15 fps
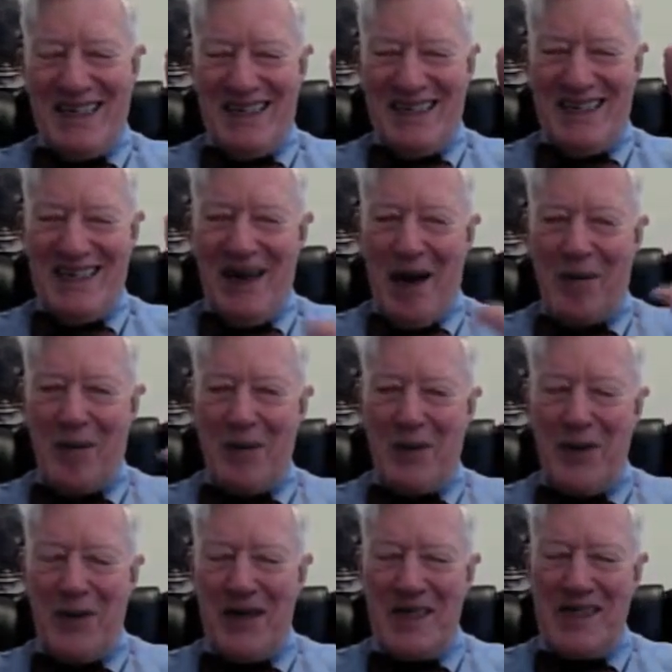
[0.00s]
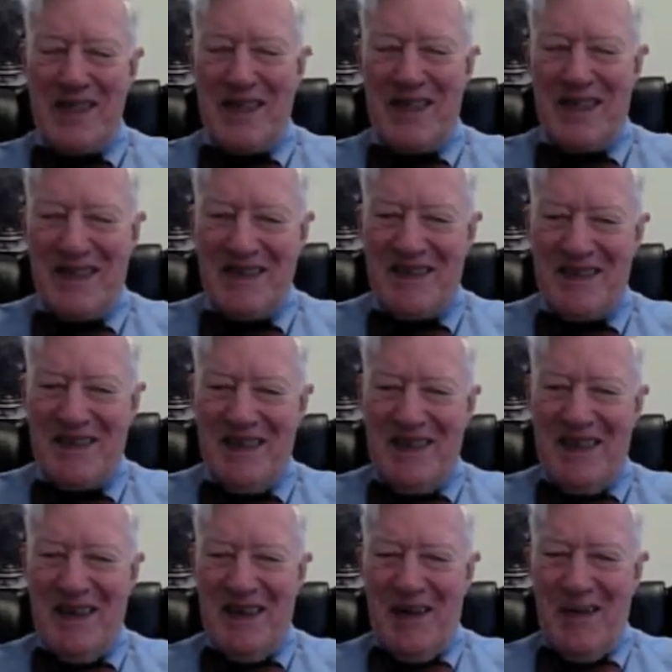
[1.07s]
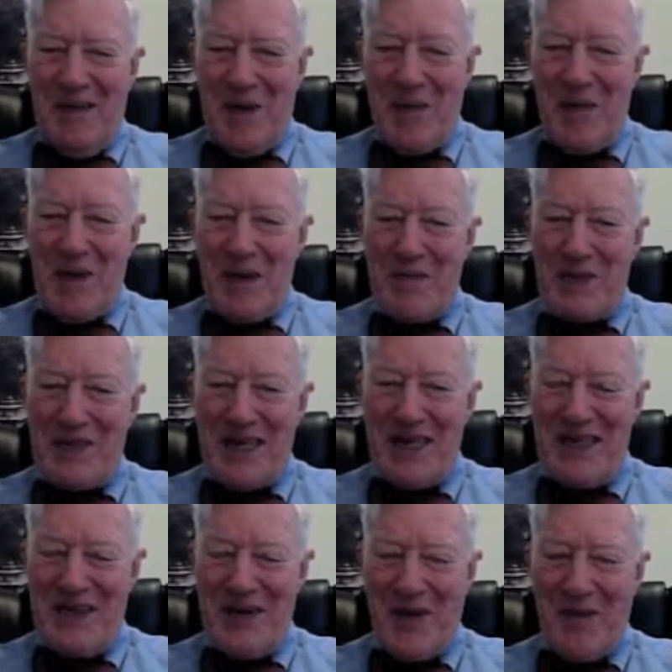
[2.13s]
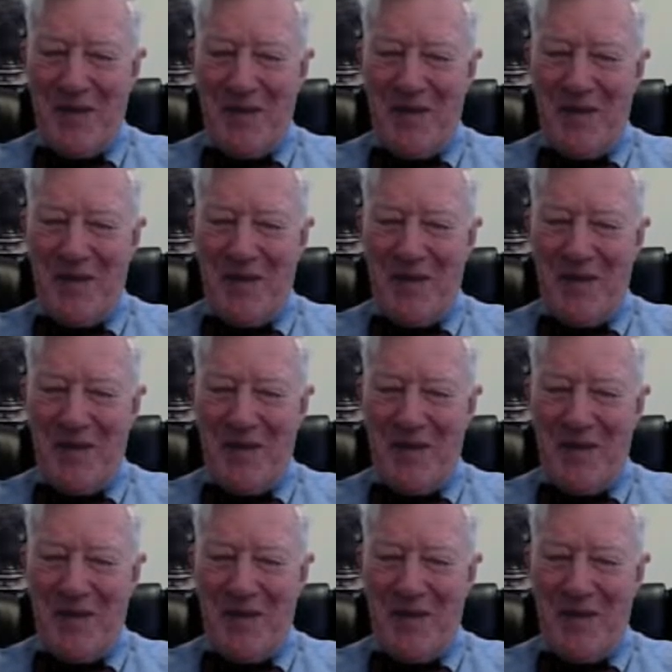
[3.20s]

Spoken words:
the opportunities that were being presented to them.